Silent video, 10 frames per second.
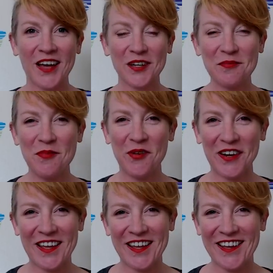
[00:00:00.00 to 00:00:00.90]
Good
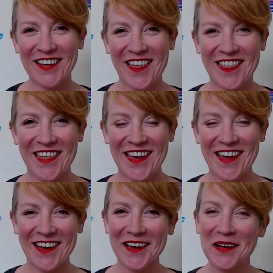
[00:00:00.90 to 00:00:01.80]
morning
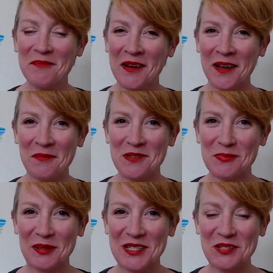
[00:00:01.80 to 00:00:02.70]
there. My name is
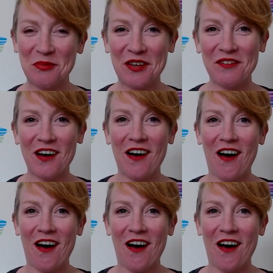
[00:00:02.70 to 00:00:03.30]
Belinda Weaver.